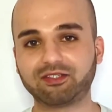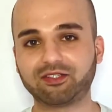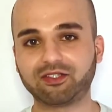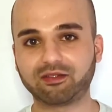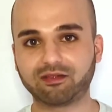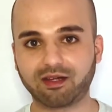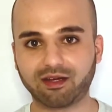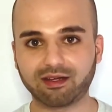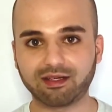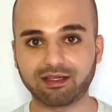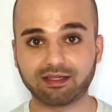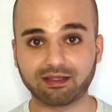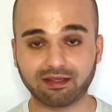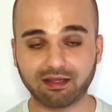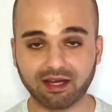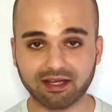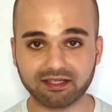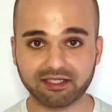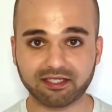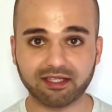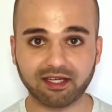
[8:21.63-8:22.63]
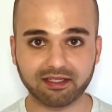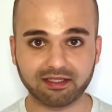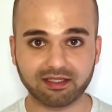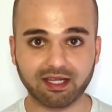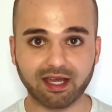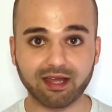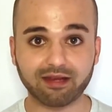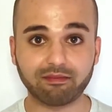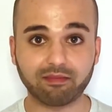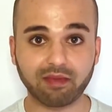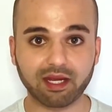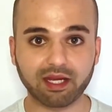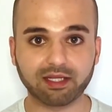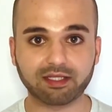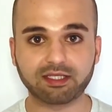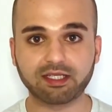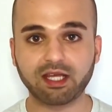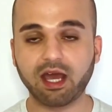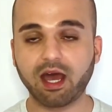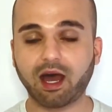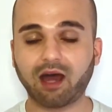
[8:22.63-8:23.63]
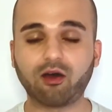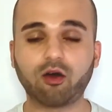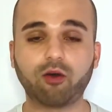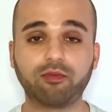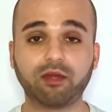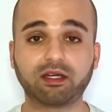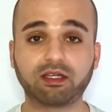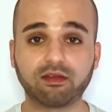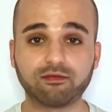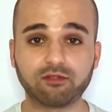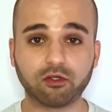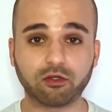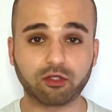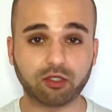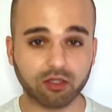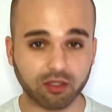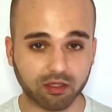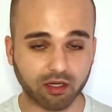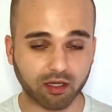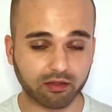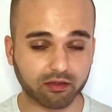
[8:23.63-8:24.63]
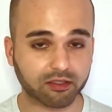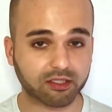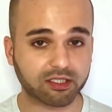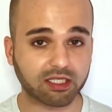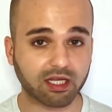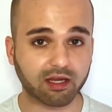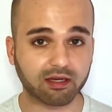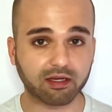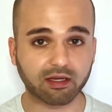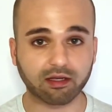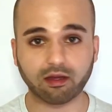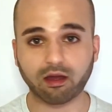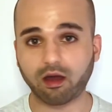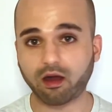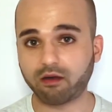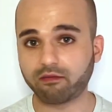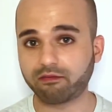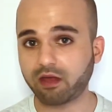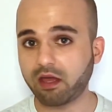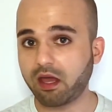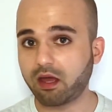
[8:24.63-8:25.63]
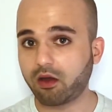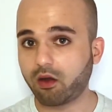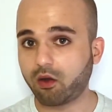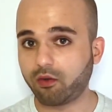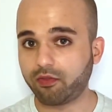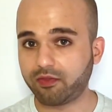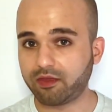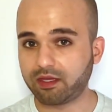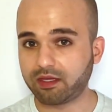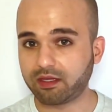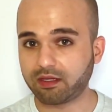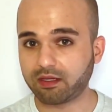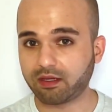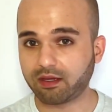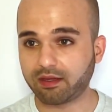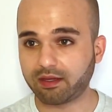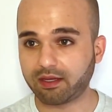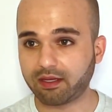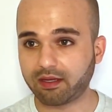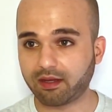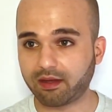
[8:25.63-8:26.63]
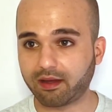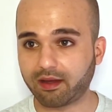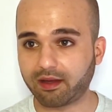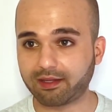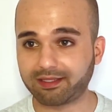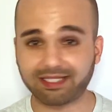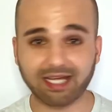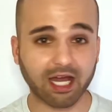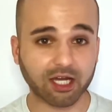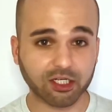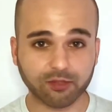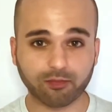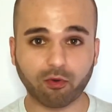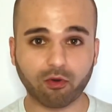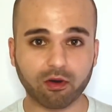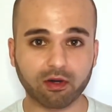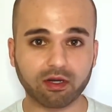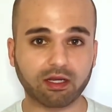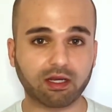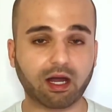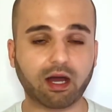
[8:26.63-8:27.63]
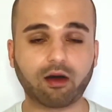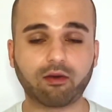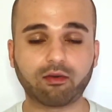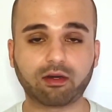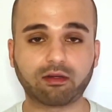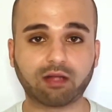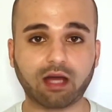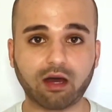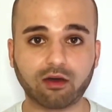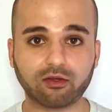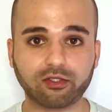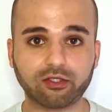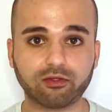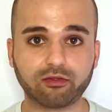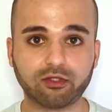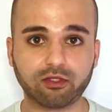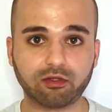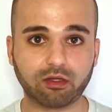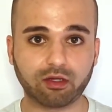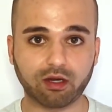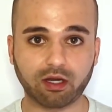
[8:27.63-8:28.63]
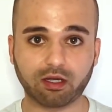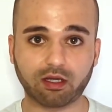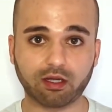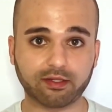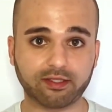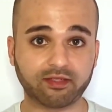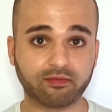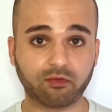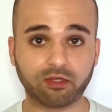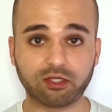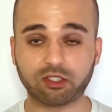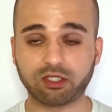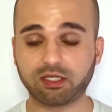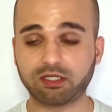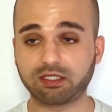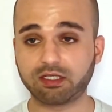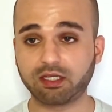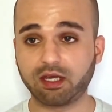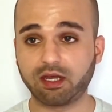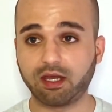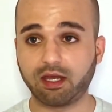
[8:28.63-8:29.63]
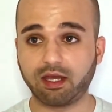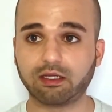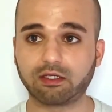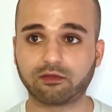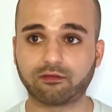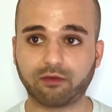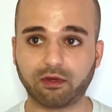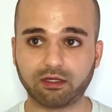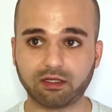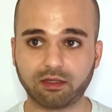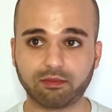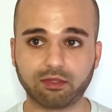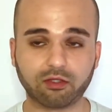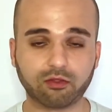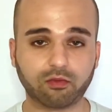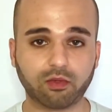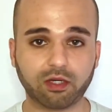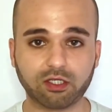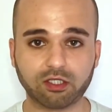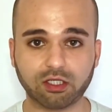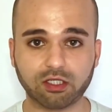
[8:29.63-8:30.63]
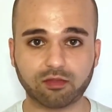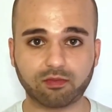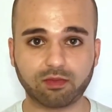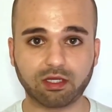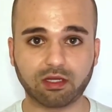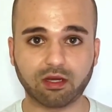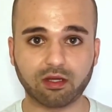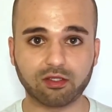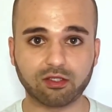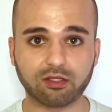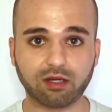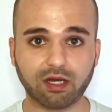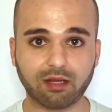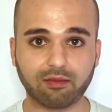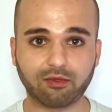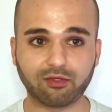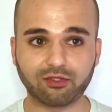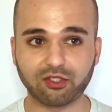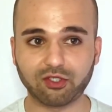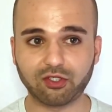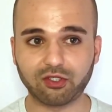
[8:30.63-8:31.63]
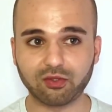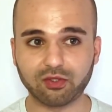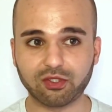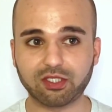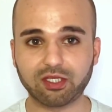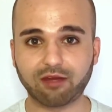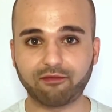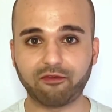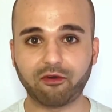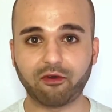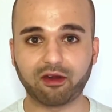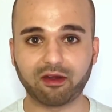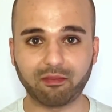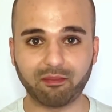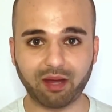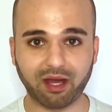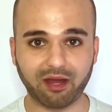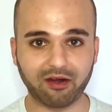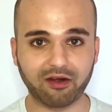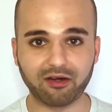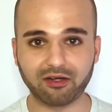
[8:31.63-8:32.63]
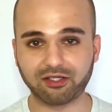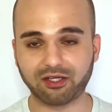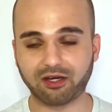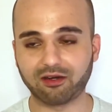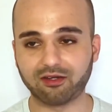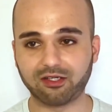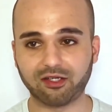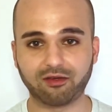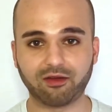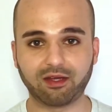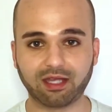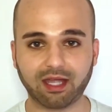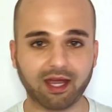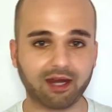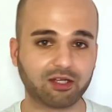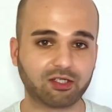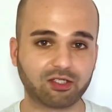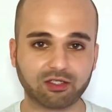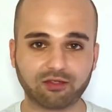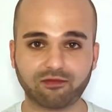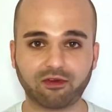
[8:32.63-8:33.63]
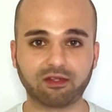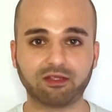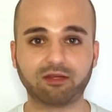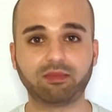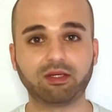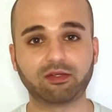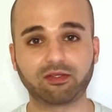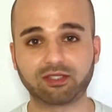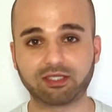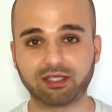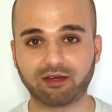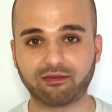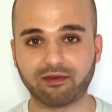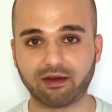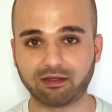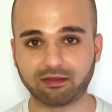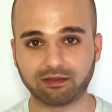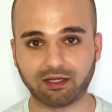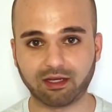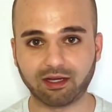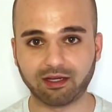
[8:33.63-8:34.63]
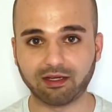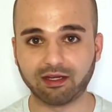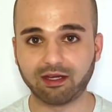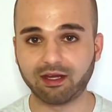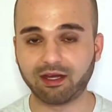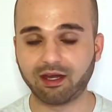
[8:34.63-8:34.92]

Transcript: Duda in less than 10 minutes. I hope that gives you a good understanding of the uh, dashboard and how it allows you to create custom widgets. It's fun to build widgets because you're able to do stuff your competitors aren't doing and it's just fun to build stuff online.